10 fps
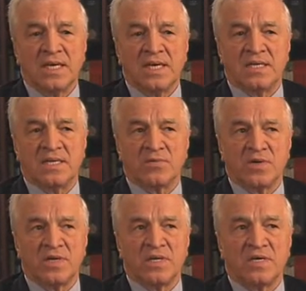And I
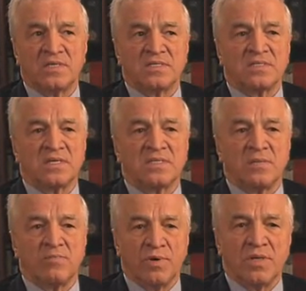realized that the
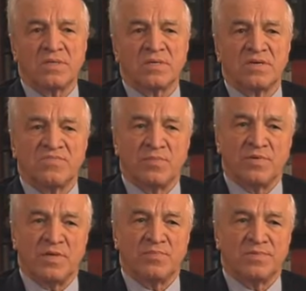bulk of the
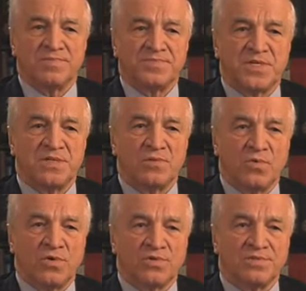people in the
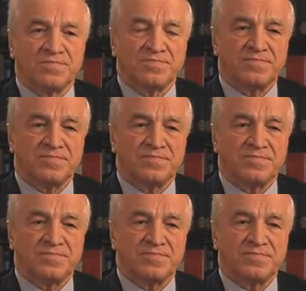world